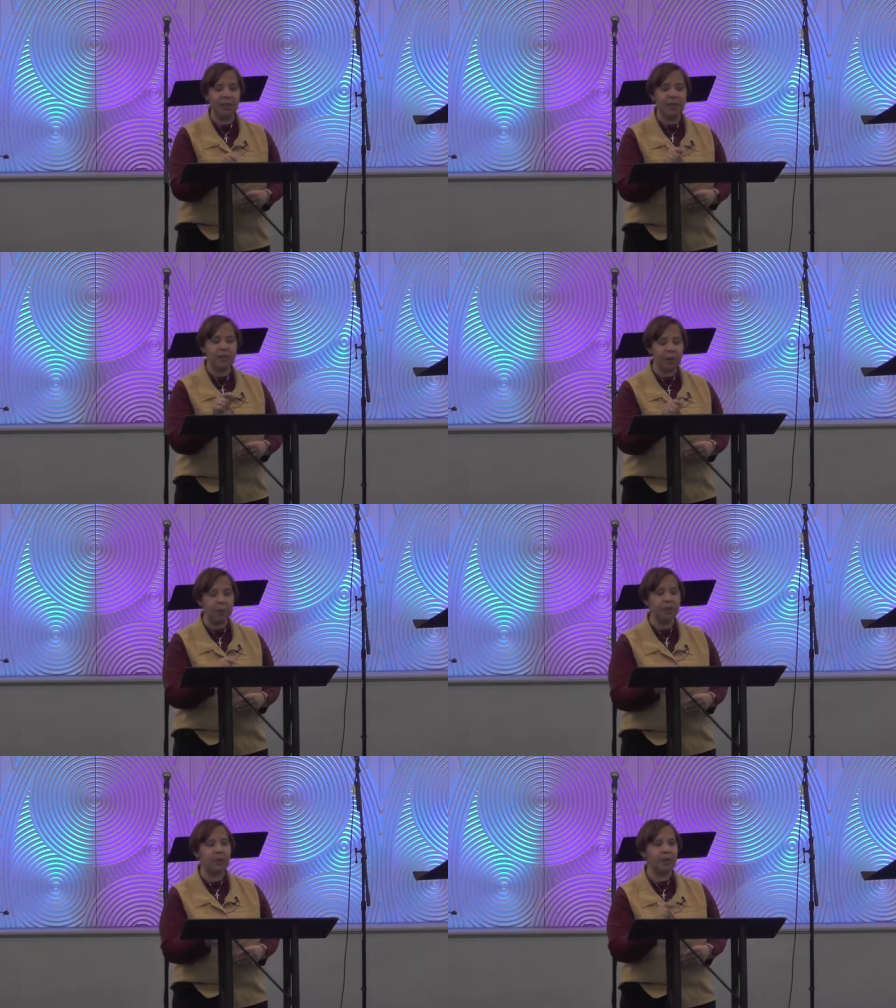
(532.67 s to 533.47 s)
you
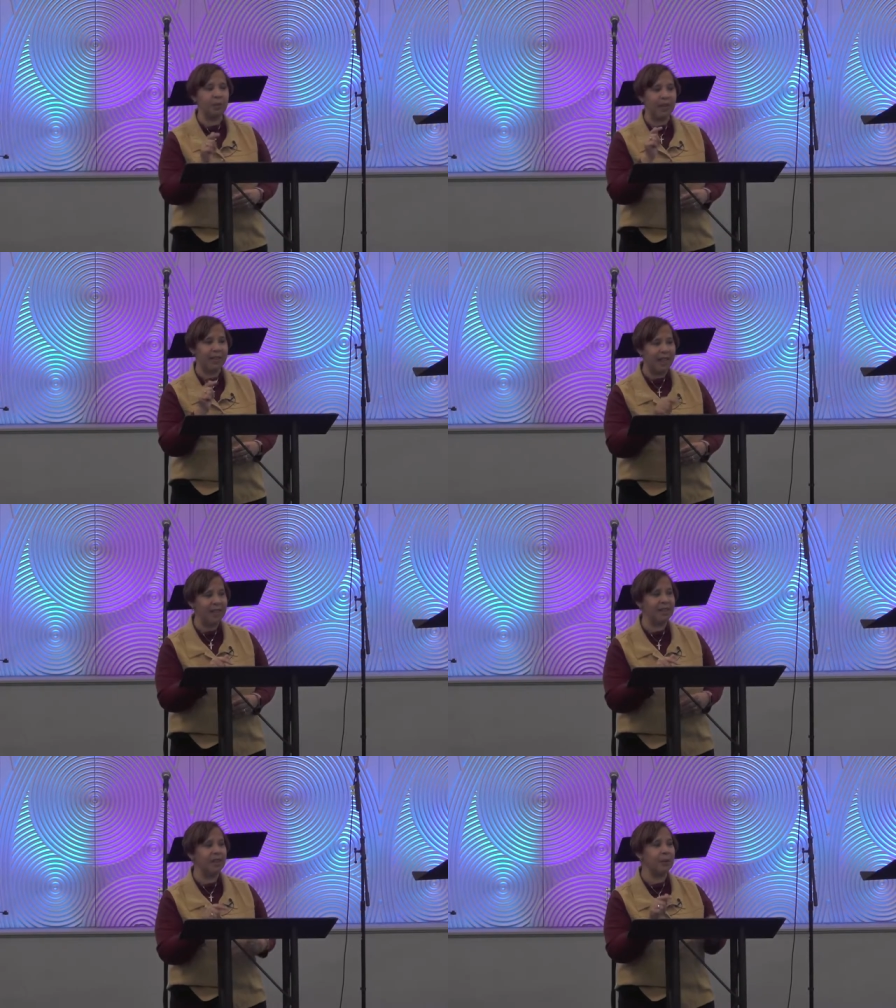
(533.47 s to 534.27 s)
interpret it the way
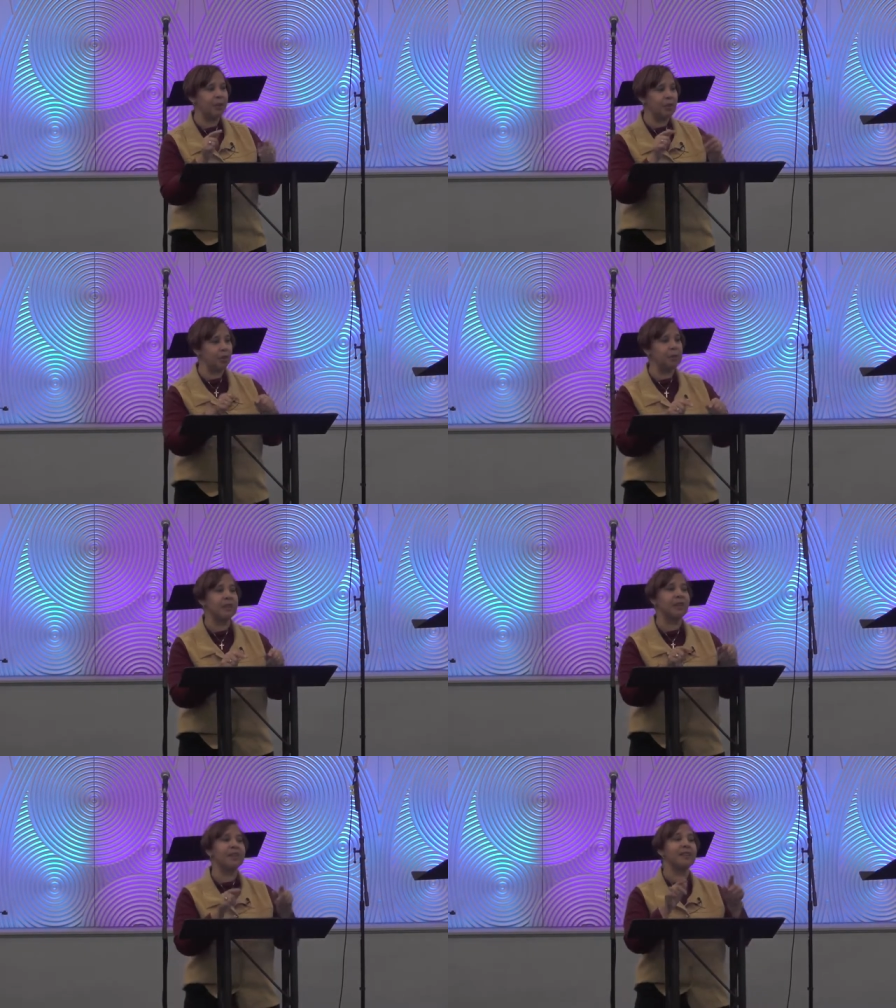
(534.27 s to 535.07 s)
God te-
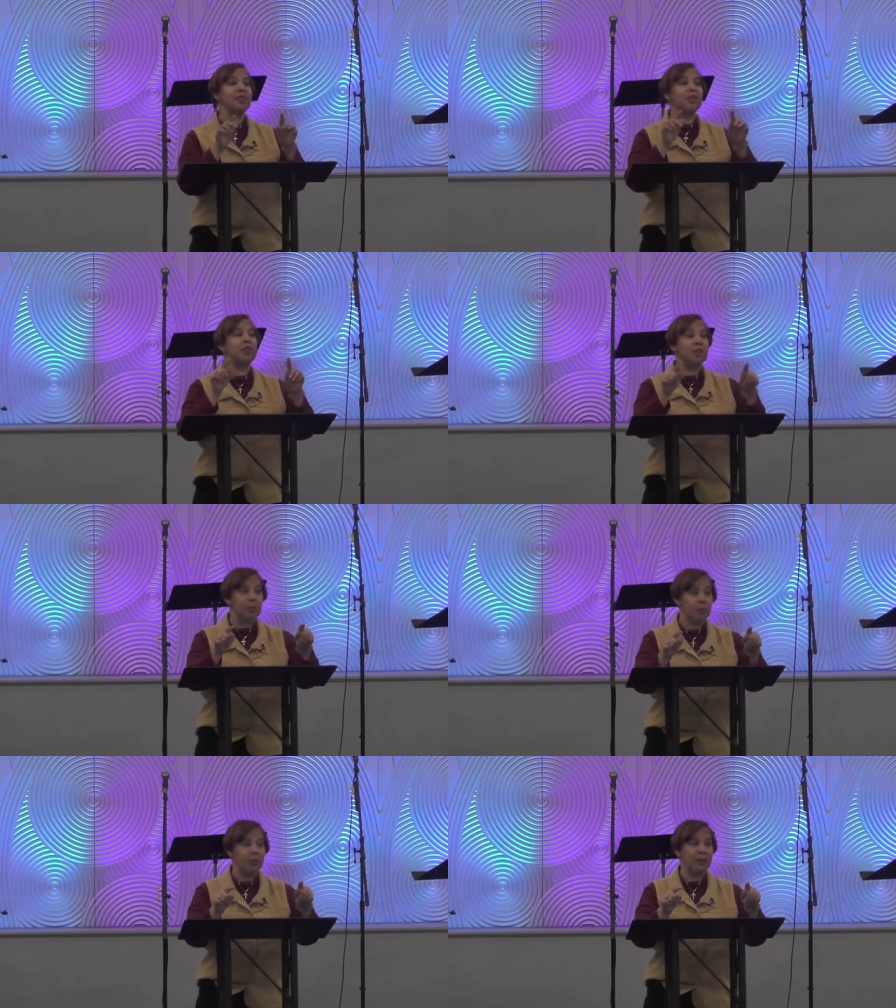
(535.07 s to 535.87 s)
interprets it to
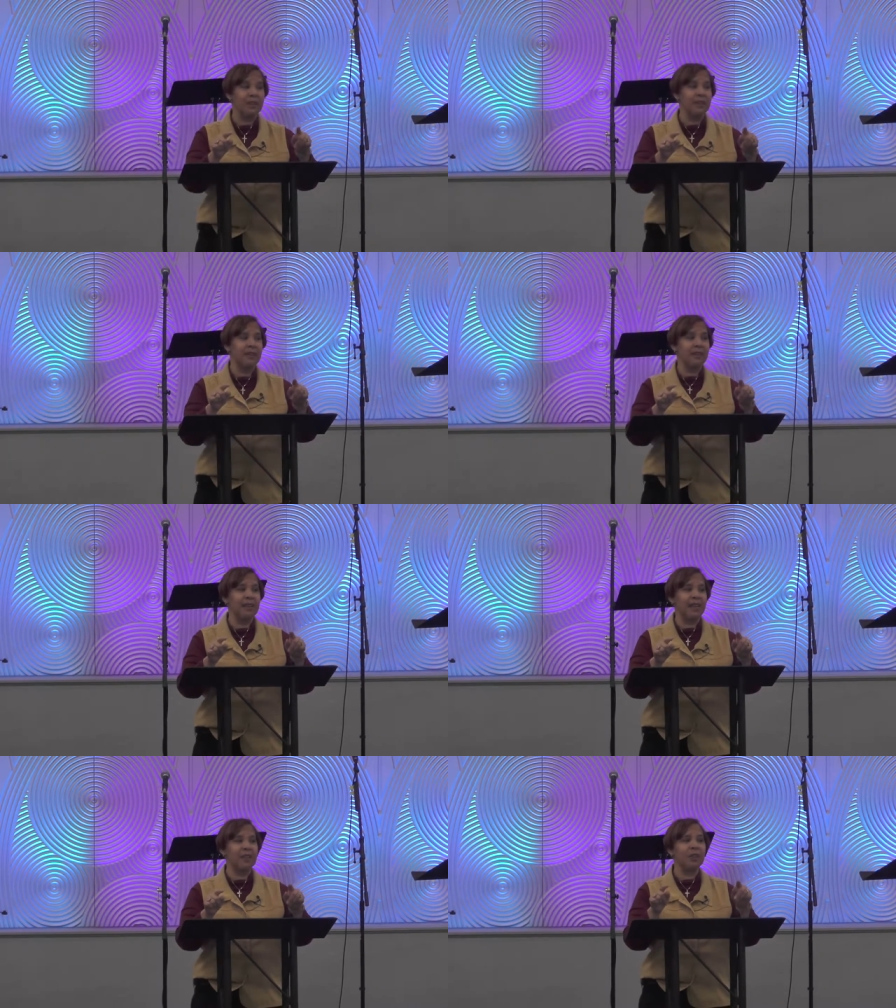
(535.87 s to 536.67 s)
you
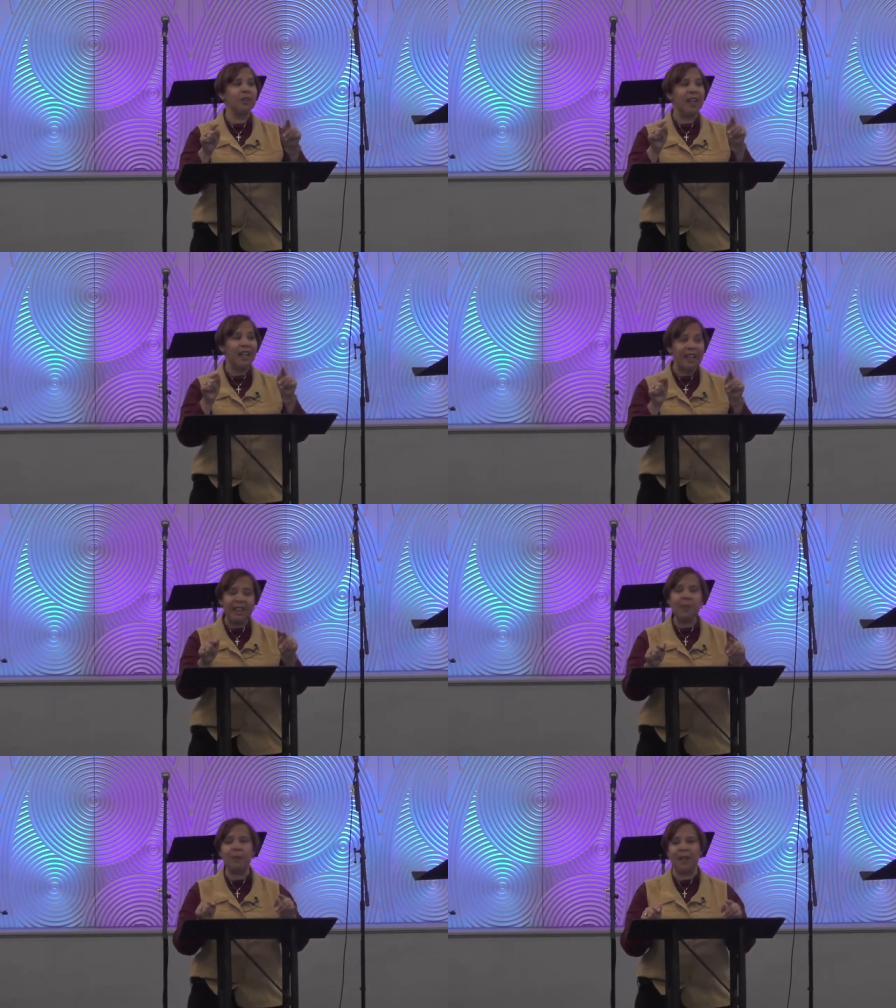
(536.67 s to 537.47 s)
and don't let
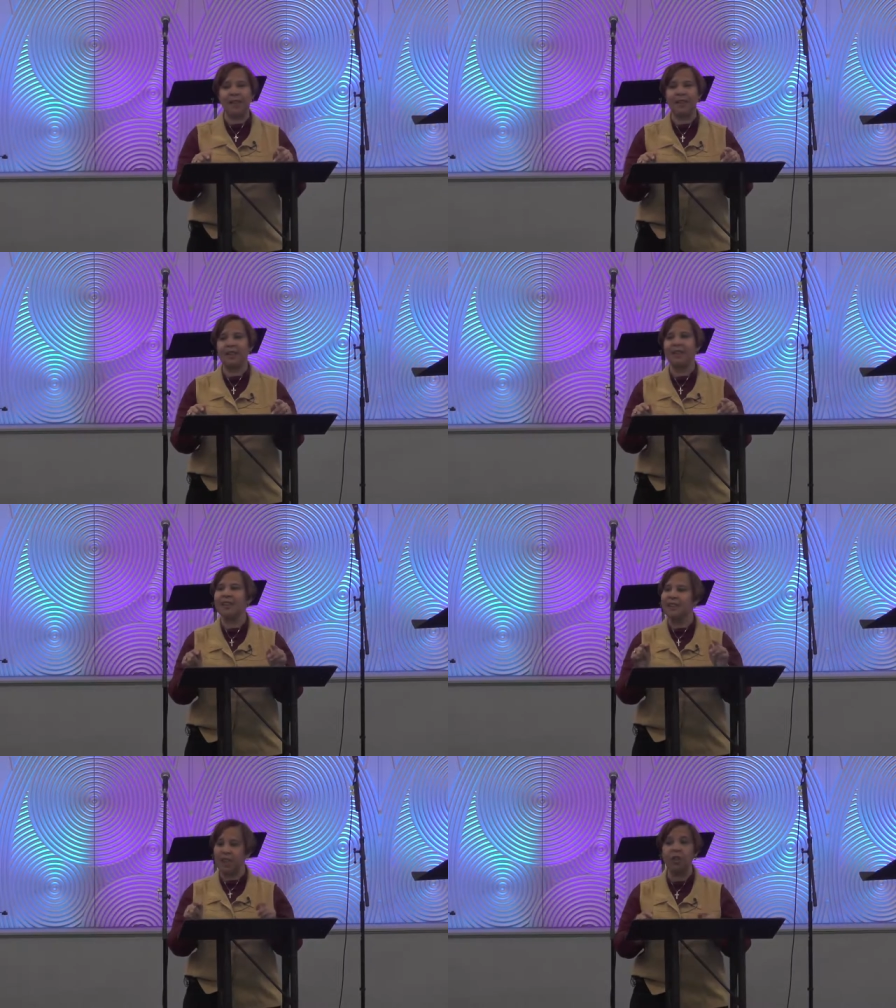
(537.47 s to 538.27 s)
anybody
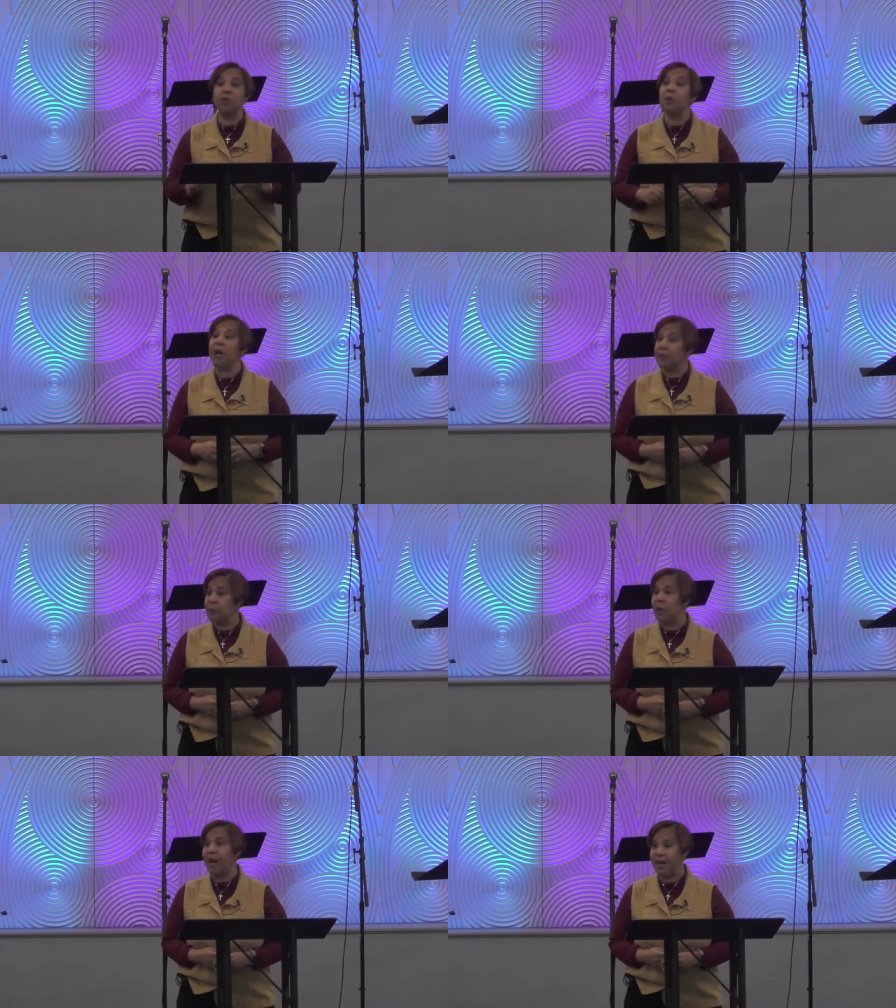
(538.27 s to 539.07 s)
tell you
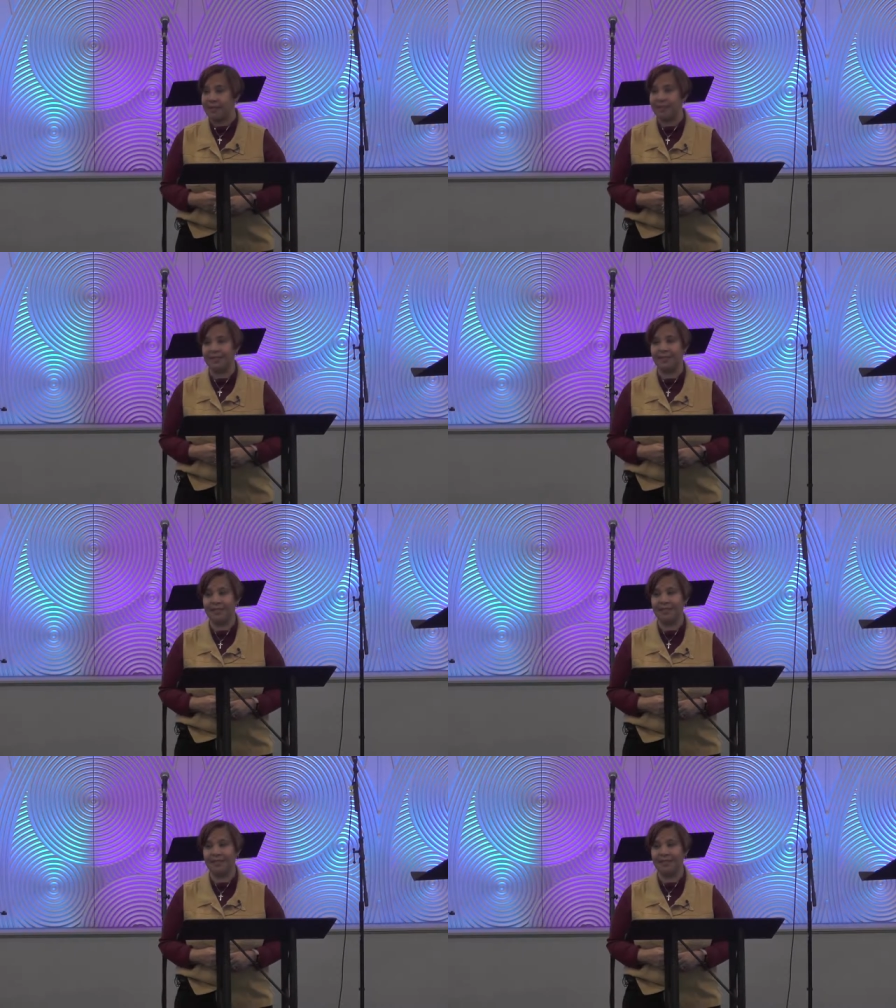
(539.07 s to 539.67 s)
otherwise.